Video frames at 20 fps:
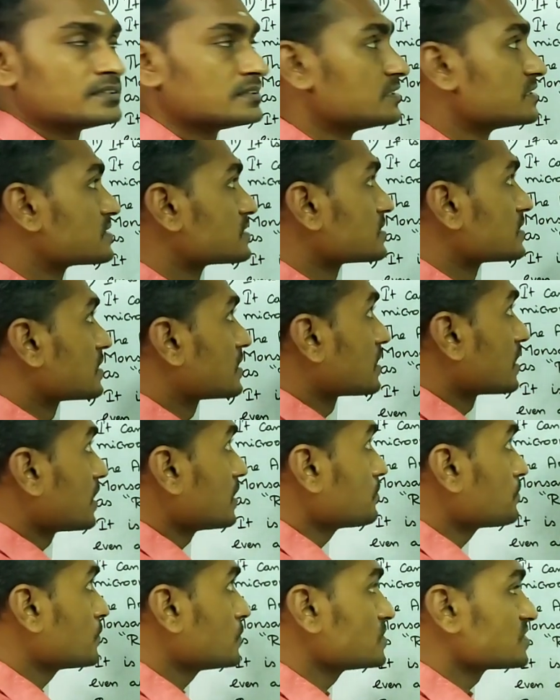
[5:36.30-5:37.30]
this
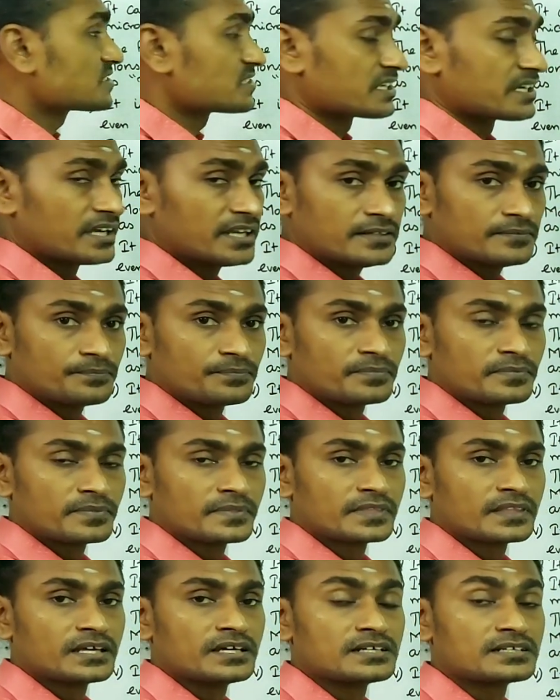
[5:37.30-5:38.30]
glyphosate
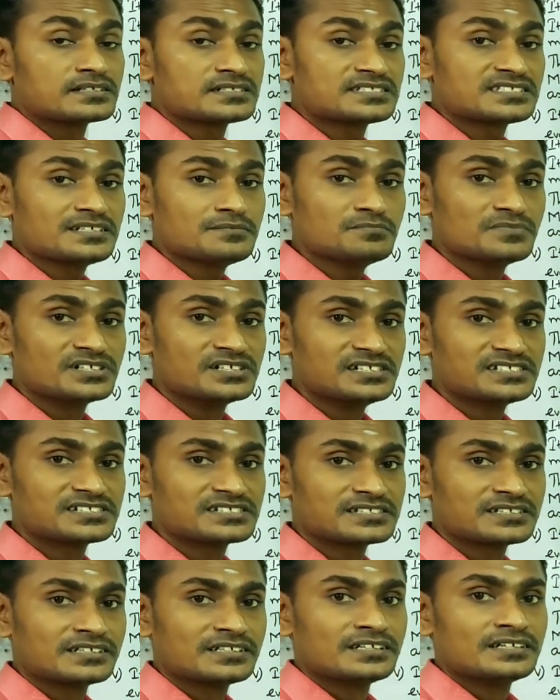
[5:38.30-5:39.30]

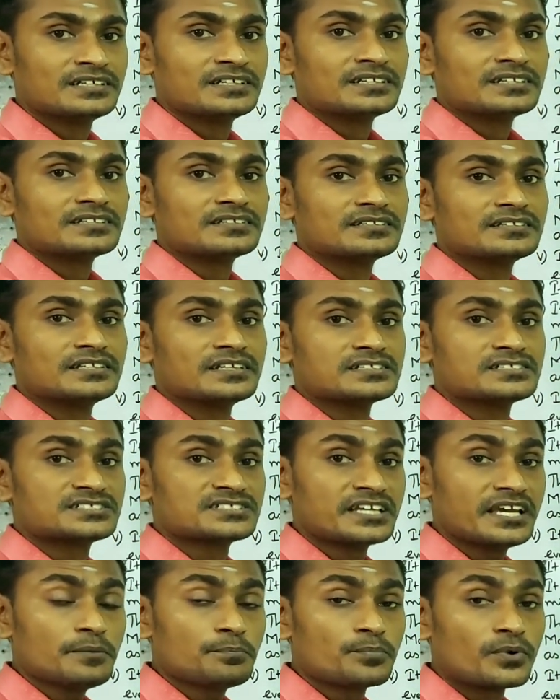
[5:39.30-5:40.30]
resembles the
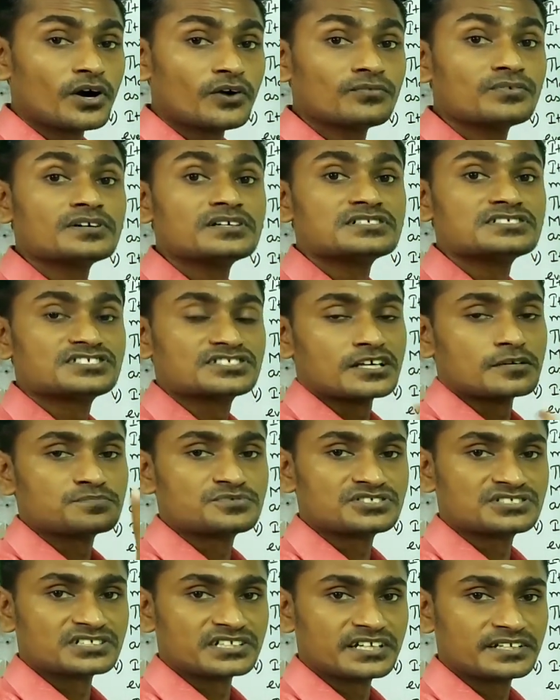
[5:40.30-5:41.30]
shape of
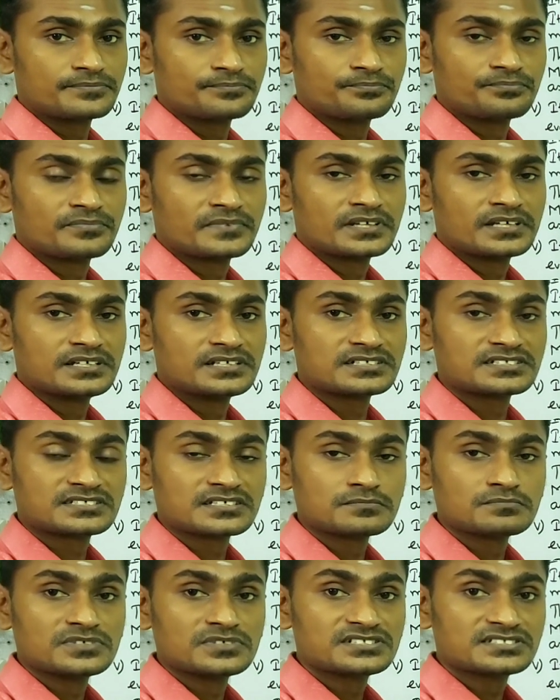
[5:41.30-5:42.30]
substrate.
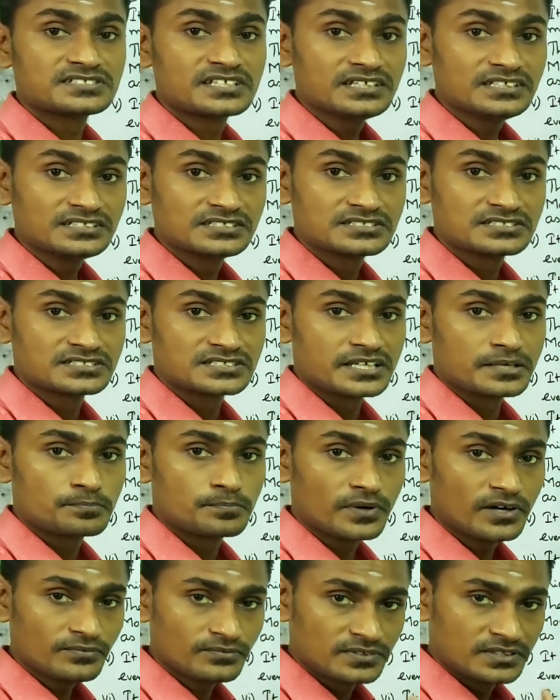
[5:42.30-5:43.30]
Resembles the
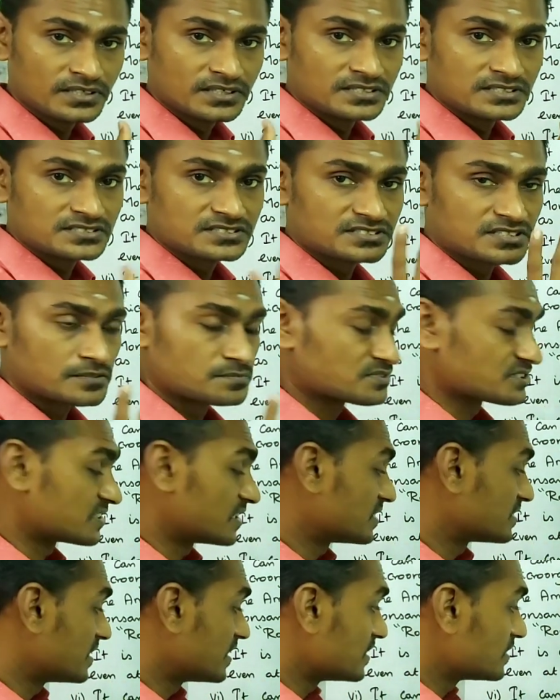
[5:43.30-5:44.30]
shape of
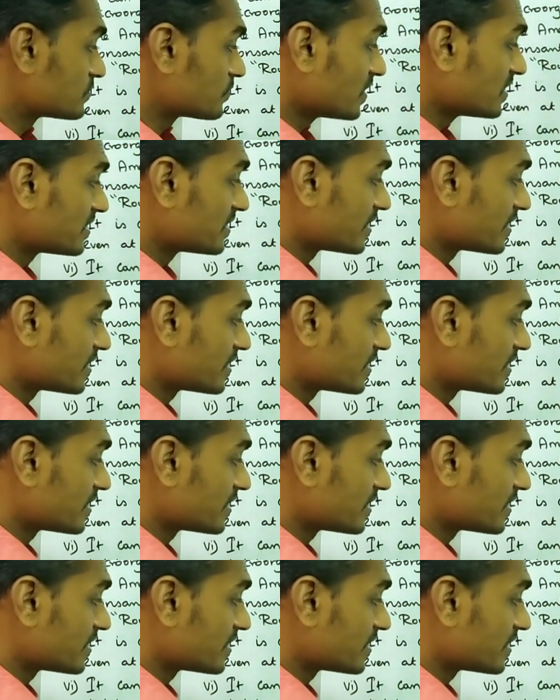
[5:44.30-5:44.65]
substrate. That is why